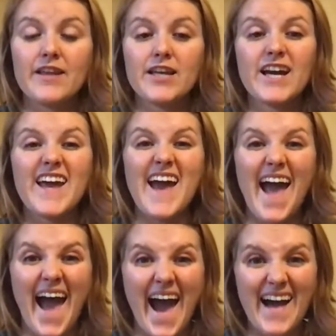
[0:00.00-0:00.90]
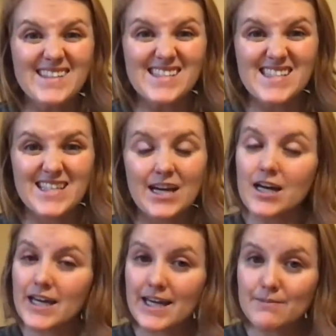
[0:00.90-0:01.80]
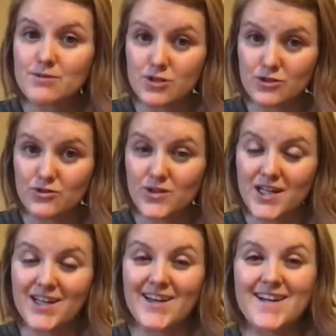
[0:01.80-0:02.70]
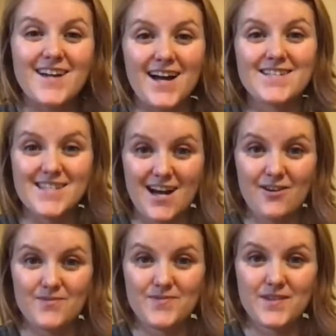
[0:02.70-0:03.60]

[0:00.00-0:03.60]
then you got to ask Him to, and you got to not doubt.